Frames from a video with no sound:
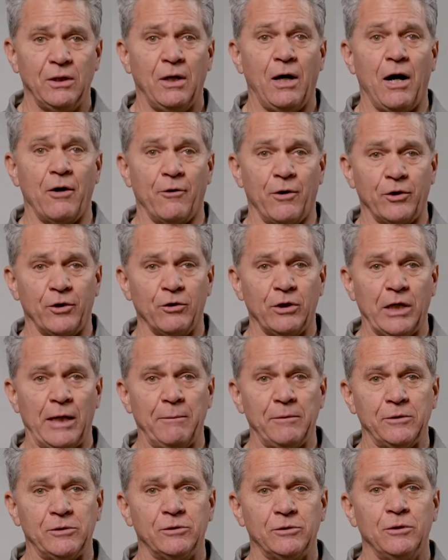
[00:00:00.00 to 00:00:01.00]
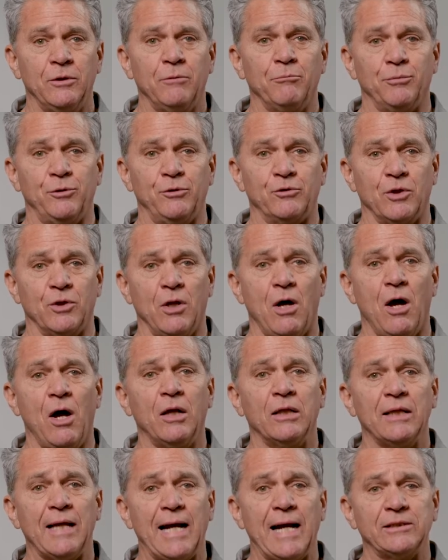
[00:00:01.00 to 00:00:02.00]
our underlayments produce
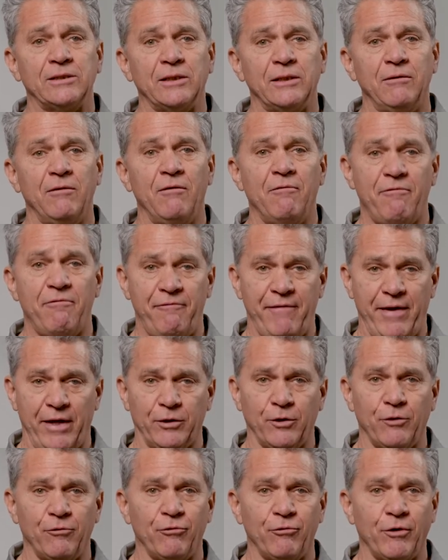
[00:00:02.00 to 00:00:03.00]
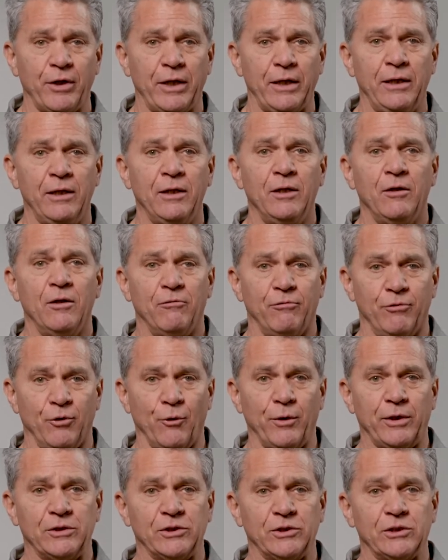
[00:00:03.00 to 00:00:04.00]
long-lasting, failure-free
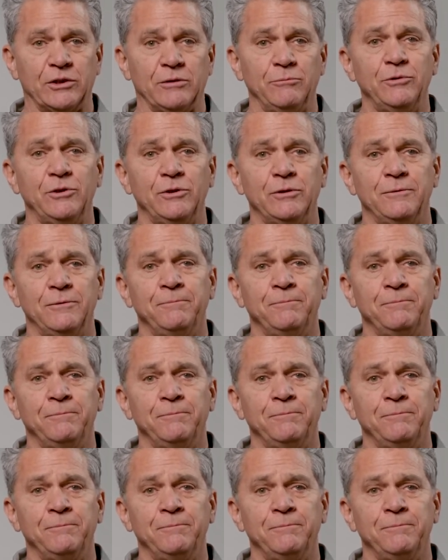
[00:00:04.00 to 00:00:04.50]
flooring systems.